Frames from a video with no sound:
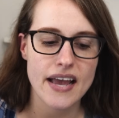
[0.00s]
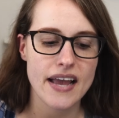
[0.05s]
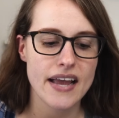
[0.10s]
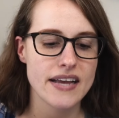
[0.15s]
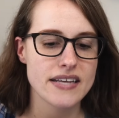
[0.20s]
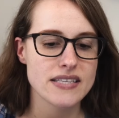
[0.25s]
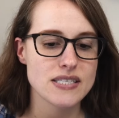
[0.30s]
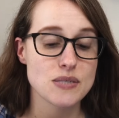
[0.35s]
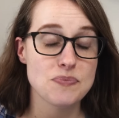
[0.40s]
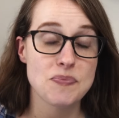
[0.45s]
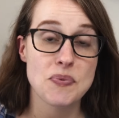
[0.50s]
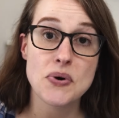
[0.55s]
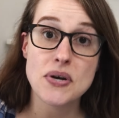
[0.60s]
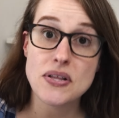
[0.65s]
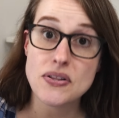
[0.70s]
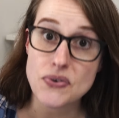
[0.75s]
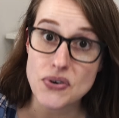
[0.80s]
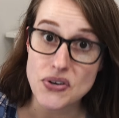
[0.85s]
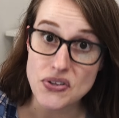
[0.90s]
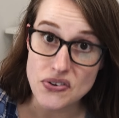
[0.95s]
And
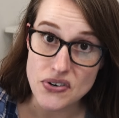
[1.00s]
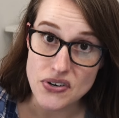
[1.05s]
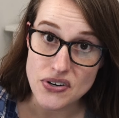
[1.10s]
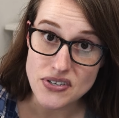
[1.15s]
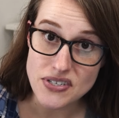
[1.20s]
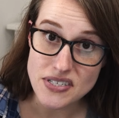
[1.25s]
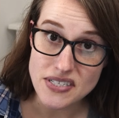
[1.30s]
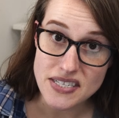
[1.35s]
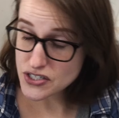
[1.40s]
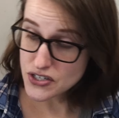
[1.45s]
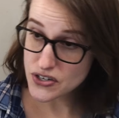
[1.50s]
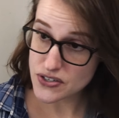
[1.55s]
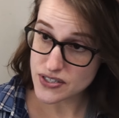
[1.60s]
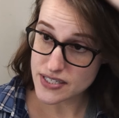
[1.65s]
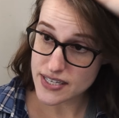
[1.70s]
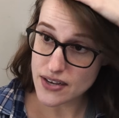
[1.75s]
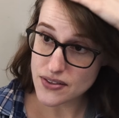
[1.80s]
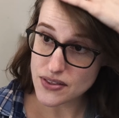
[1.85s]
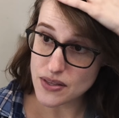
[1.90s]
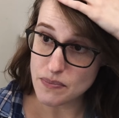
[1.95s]
spoiler alert,
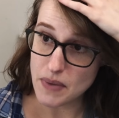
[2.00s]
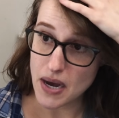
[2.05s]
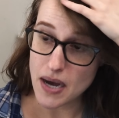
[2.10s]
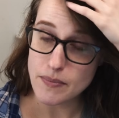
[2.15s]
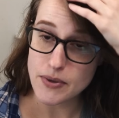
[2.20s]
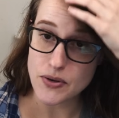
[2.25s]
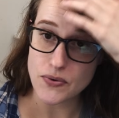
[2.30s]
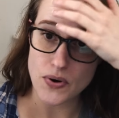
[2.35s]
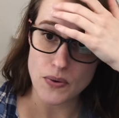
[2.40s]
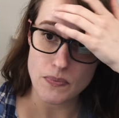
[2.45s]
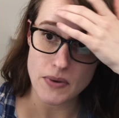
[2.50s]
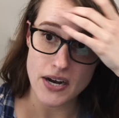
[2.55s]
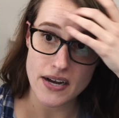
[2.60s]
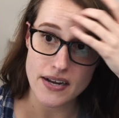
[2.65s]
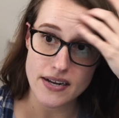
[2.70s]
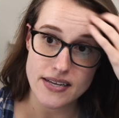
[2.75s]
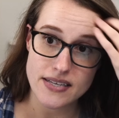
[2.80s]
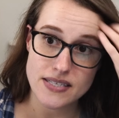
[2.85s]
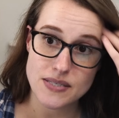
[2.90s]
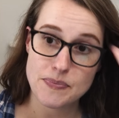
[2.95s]
turns out the mommy
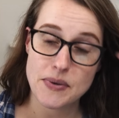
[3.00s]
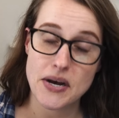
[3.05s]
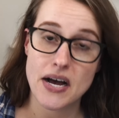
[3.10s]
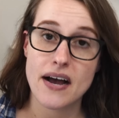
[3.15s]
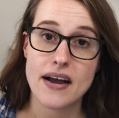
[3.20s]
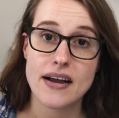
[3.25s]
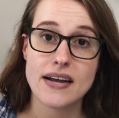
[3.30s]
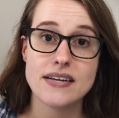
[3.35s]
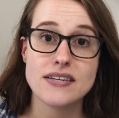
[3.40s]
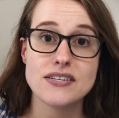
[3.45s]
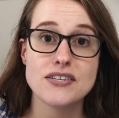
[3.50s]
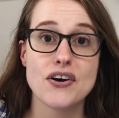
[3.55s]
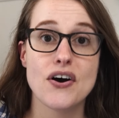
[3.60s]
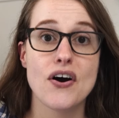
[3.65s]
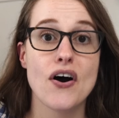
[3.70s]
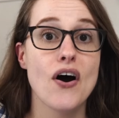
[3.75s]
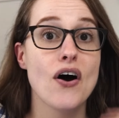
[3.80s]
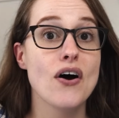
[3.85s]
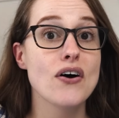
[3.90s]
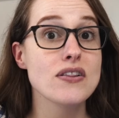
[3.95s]
robot is behind
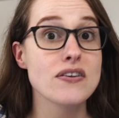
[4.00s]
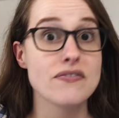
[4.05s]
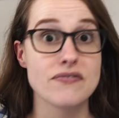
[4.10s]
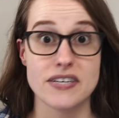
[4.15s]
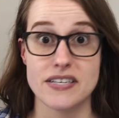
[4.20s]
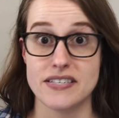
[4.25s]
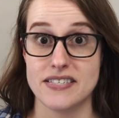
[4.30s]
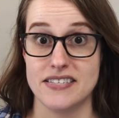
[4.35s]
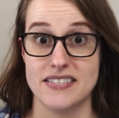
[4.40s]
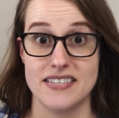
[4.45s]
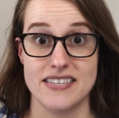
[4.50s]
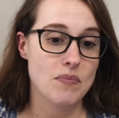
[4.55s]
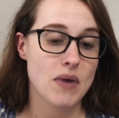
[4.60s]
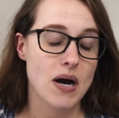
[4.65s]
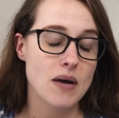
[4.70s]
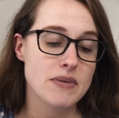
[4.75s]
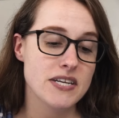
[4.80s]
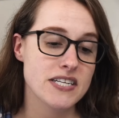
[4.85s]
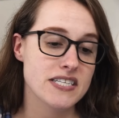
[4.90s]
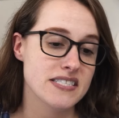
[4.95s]
all of it.
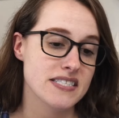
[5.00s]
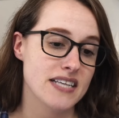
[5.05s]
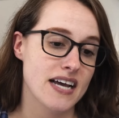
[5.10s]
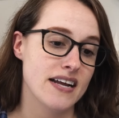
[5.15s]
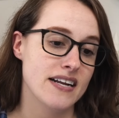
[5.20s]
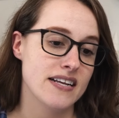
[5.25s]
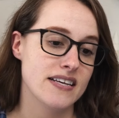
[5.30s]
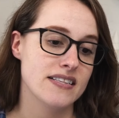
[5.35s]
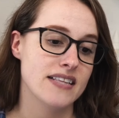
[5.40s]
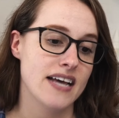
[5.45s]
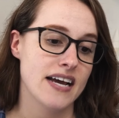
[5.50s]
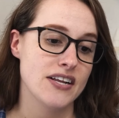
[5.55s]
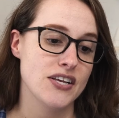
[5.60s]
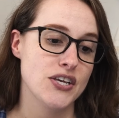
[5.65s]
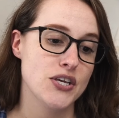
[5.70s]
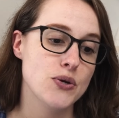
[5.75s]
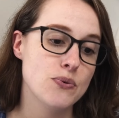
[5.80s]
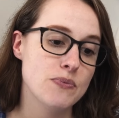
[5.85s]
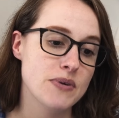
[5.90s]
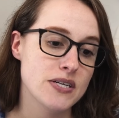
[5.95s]
Mommy decided that
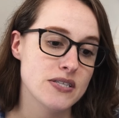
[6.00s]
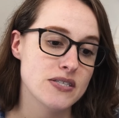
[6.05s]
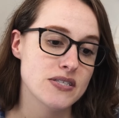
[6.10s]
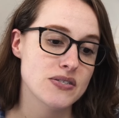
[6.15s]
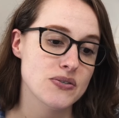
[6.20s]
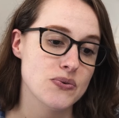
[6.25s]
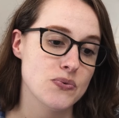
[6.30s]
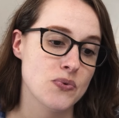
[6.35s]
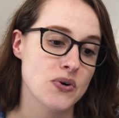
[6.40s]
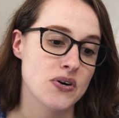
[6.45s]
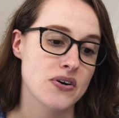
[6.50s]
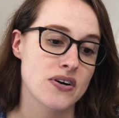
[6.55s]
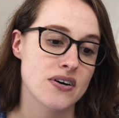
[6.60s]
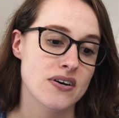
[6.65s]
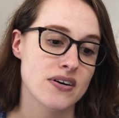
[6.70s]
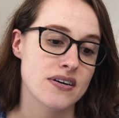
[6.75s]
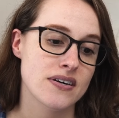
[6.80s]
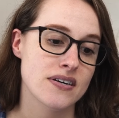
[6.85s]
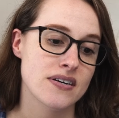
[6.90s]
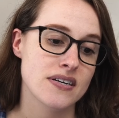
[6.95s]
humans
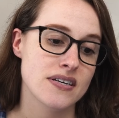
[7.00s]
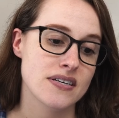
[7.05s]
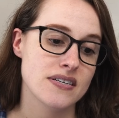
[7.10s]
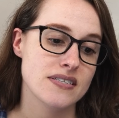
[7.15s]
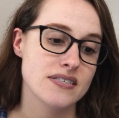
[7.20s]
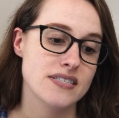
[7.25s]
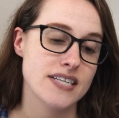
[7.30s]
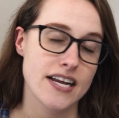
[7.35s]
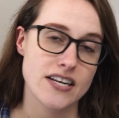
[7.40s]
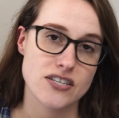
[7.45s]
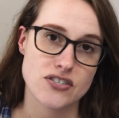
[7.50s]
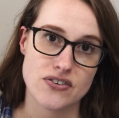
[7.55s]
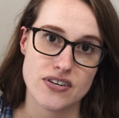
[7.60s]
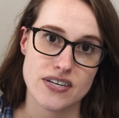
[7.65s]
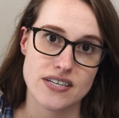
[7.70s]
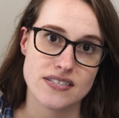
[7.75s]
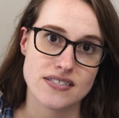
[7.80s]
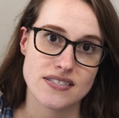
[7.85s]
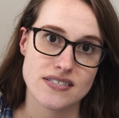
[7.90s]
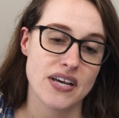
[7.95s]
were
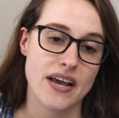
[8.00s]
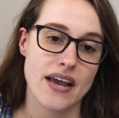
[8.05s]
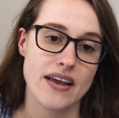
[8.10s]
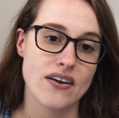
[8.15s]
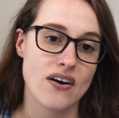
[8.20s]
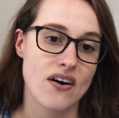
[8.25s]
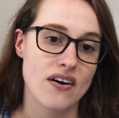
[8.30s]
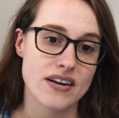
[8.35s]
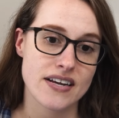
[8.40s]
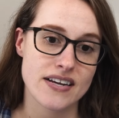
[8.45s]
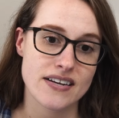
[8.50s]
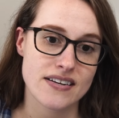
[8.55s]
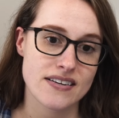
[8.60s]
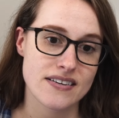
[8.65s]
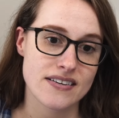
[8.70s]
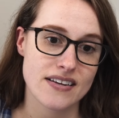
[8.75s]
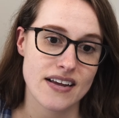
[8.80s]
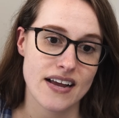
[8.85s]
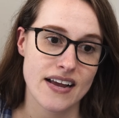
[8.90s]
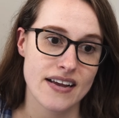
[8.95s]
dangerous,
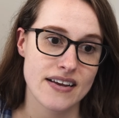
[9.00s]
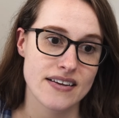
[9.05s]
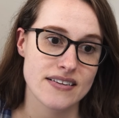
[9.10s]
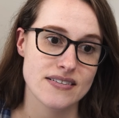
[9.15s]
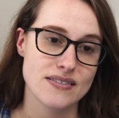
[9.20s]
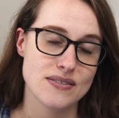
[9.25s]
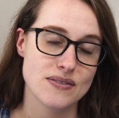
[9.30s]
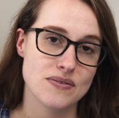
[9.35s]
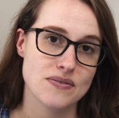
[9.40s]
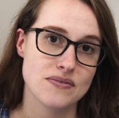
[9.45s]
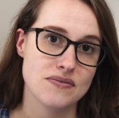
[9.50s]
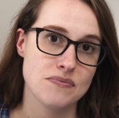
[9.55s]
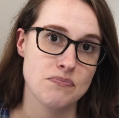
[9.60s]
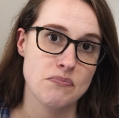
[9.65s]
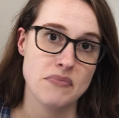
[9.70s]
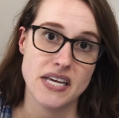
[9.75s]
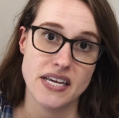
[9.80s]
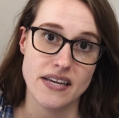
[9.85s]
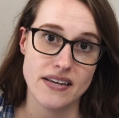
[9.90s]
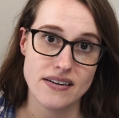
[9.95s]
chaotic, and
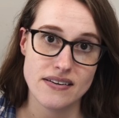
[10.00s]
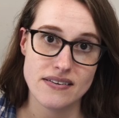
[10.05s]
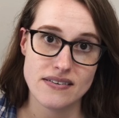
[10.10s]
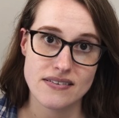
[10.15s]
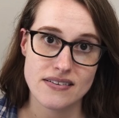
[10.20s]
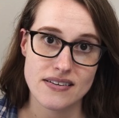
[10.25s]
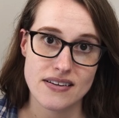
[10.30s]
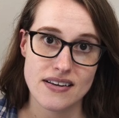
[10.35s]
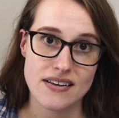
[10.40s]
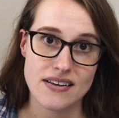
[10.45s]
mean